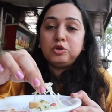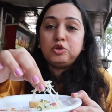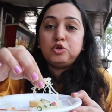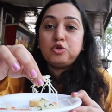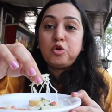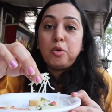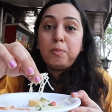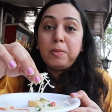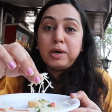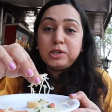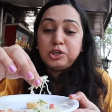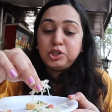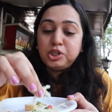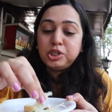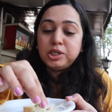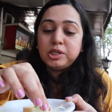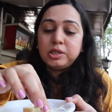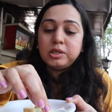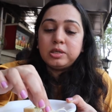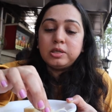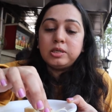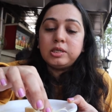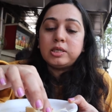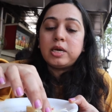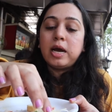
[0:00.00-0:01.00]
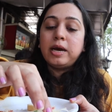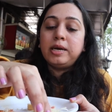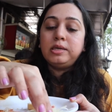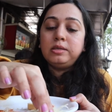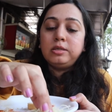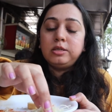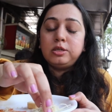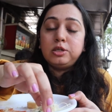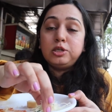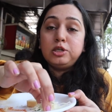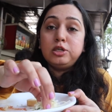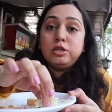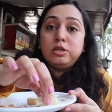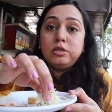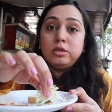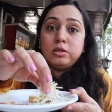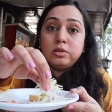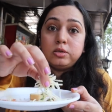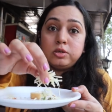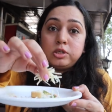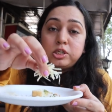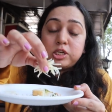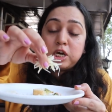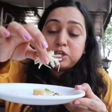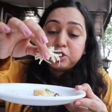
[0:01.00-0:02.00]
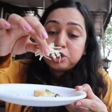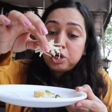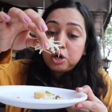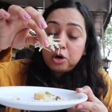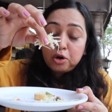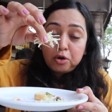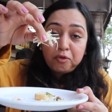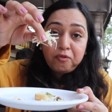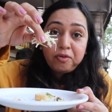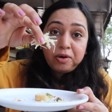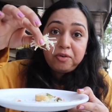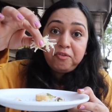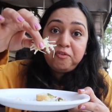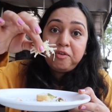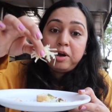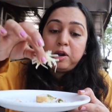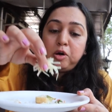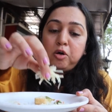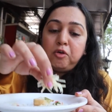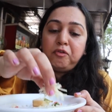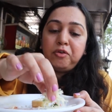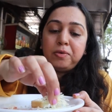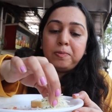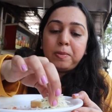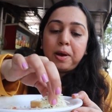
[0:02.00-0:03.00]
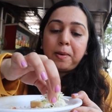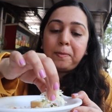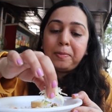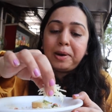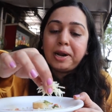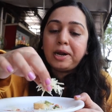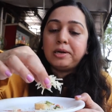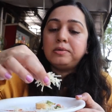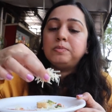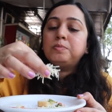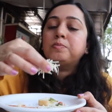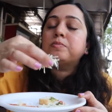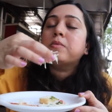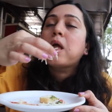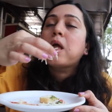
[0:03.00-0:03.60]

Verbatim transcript: was so much cheese inside, still such a lot of it fell off in my plate.